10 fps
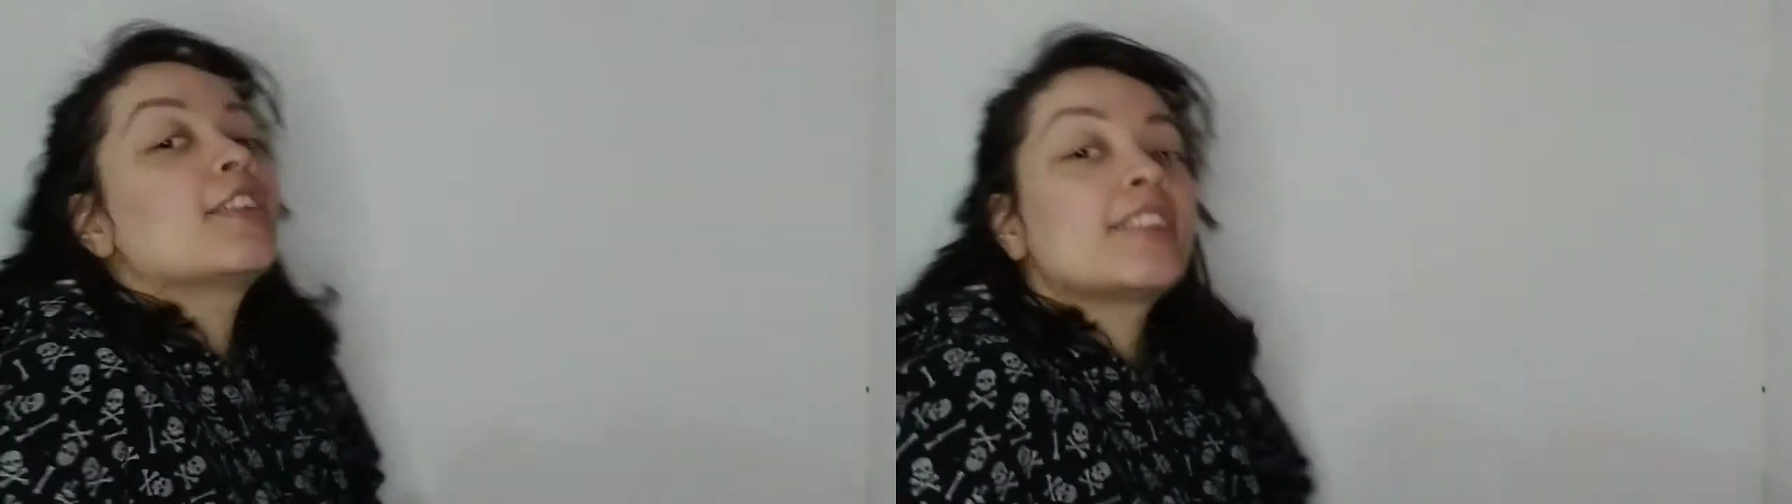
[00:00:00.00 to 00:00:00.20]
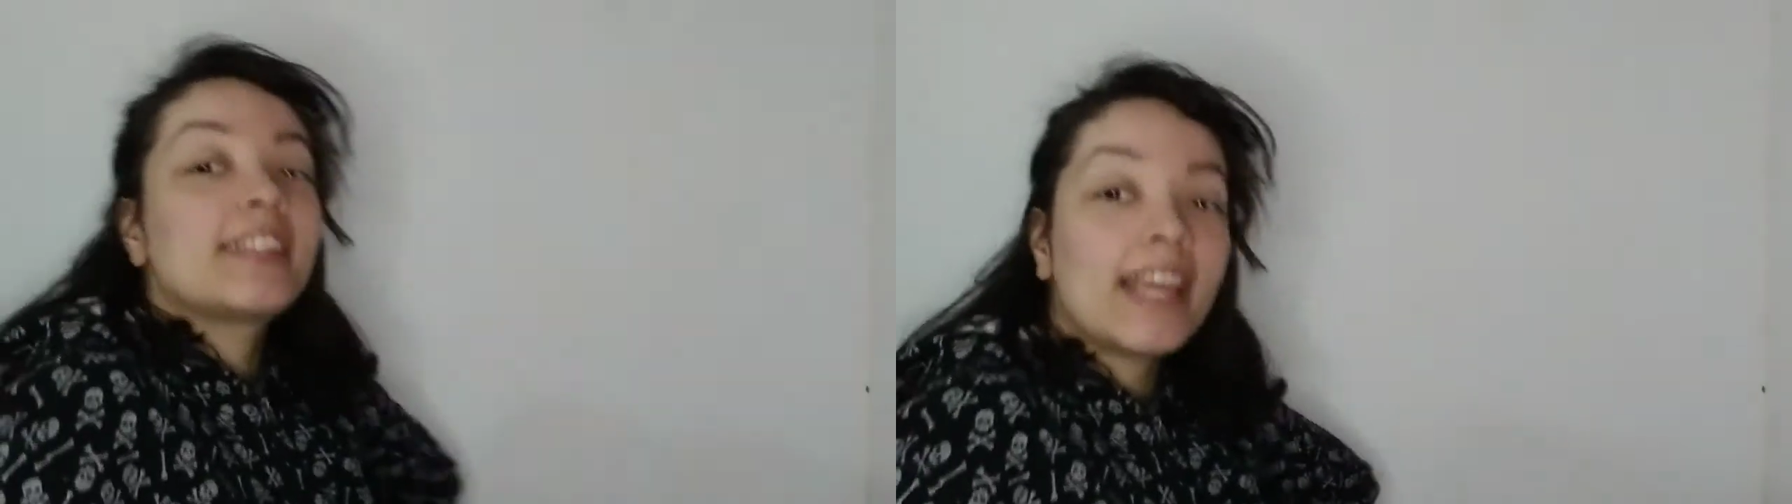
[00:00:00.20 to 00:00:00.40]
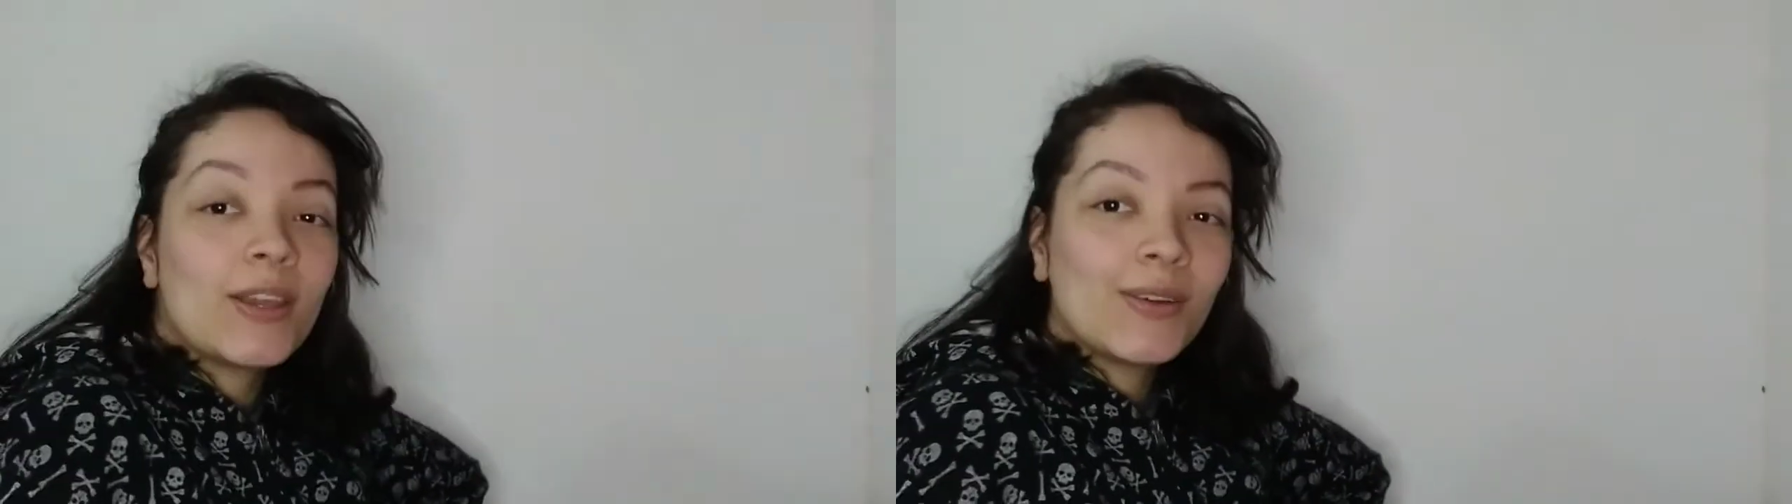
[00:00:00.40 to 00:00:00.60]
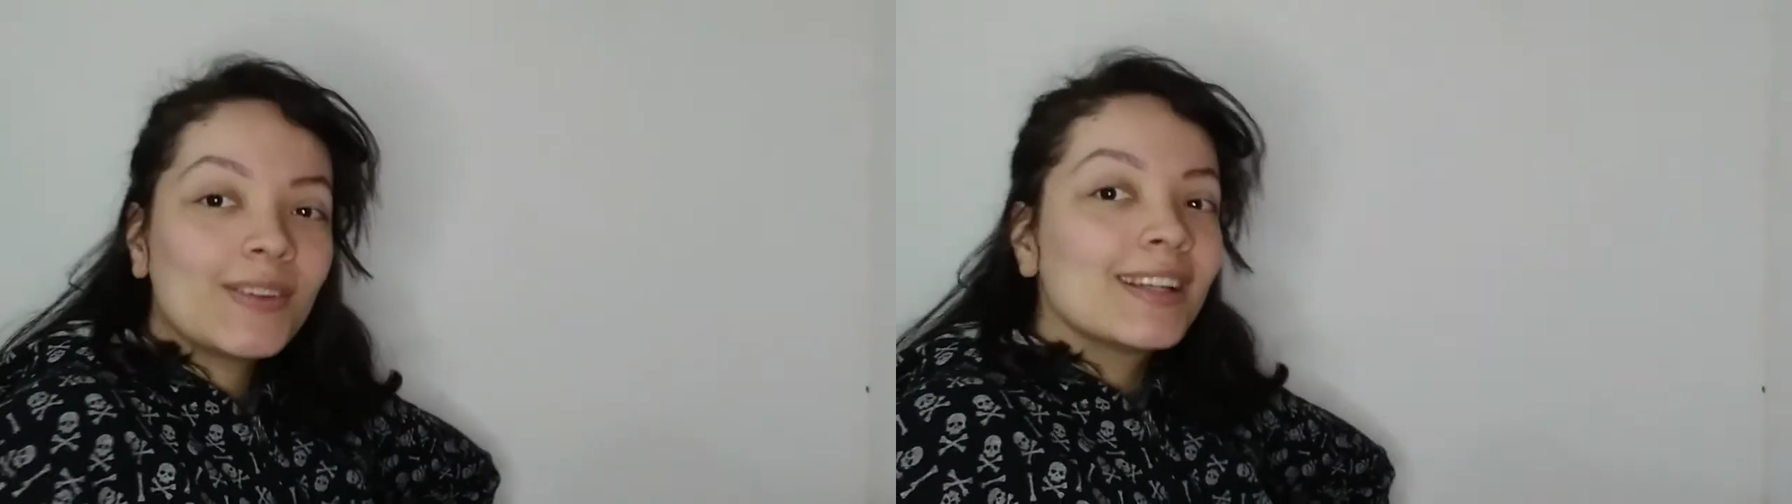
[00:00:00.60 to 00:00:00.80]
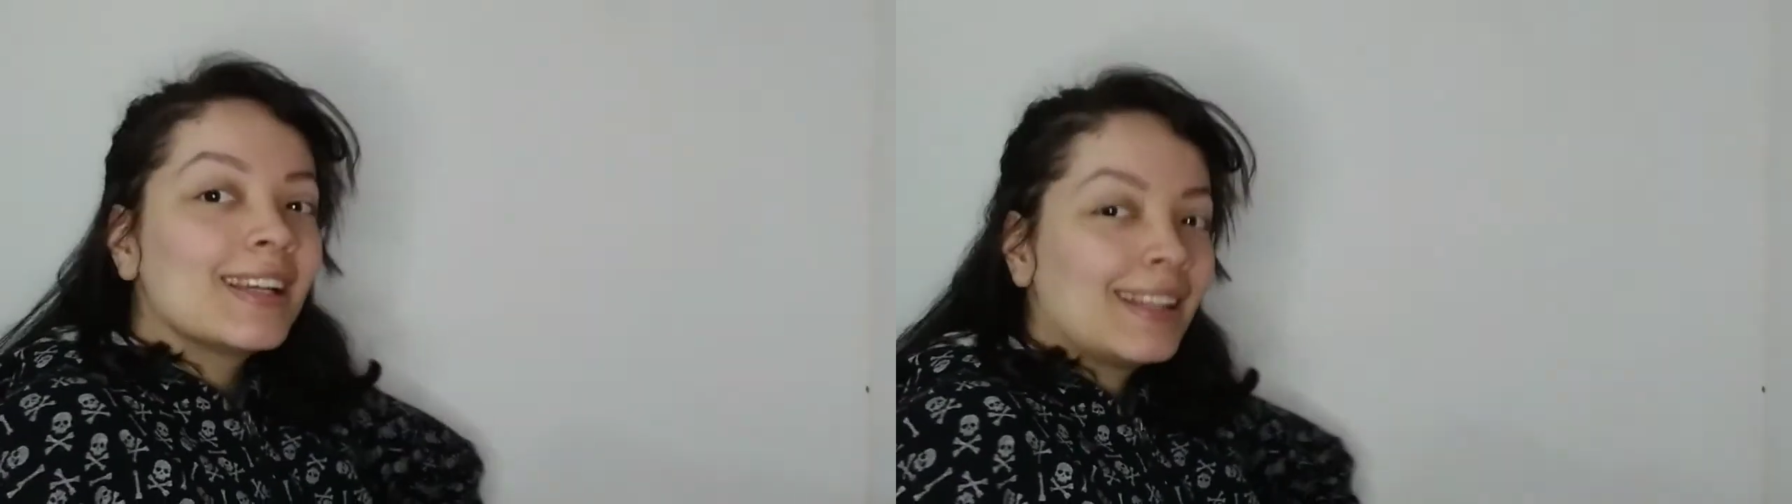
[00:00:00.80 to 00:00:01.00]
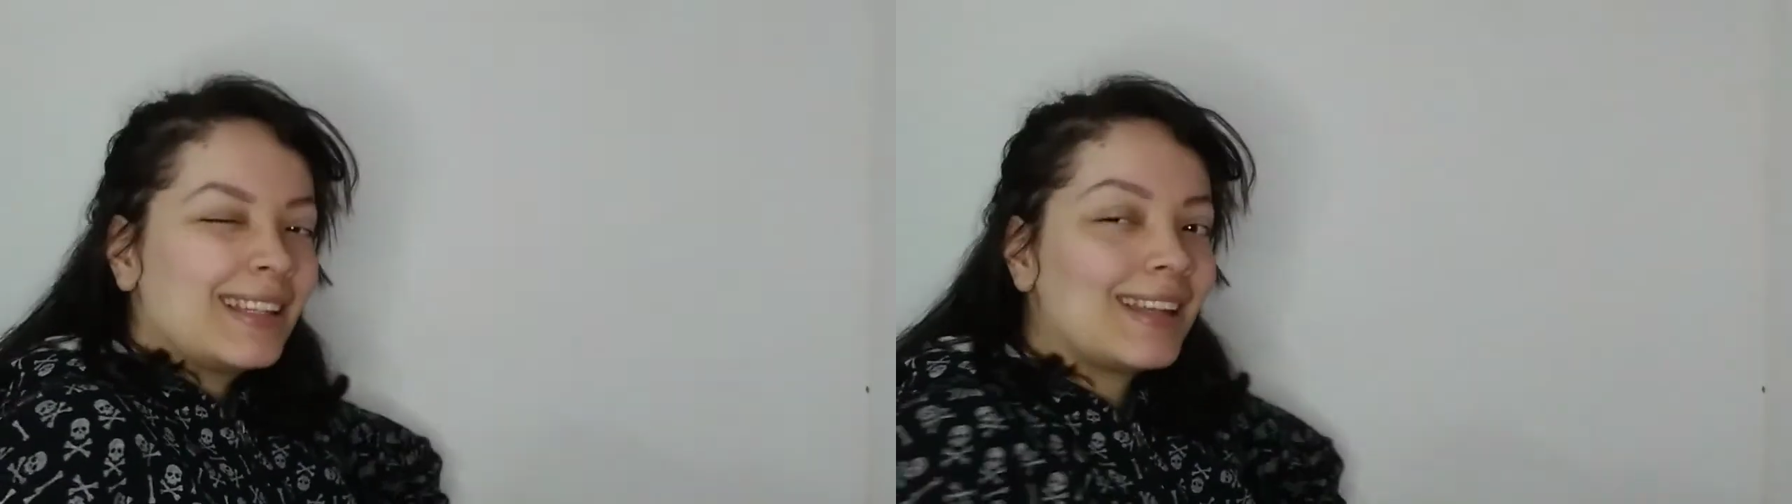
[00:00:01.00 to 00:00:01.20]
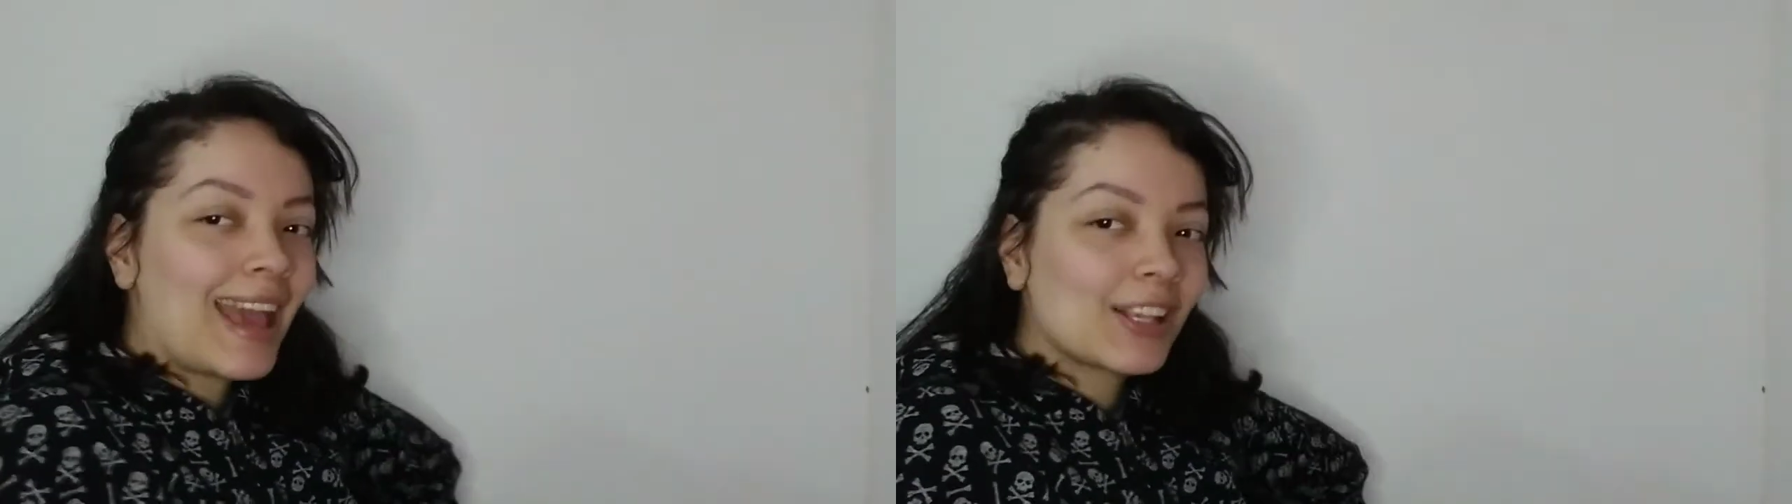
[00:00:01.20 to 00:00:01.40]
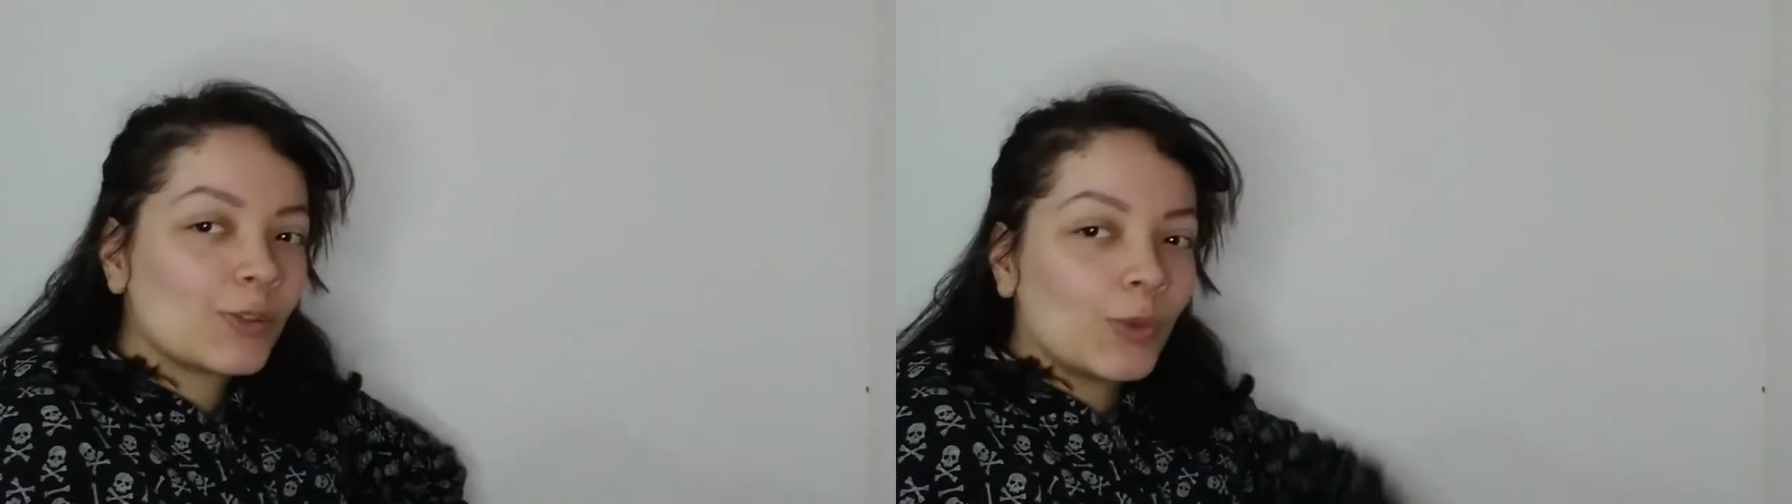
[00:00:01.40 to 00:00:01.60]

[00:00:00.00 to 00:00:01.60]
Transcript: I'll see you the next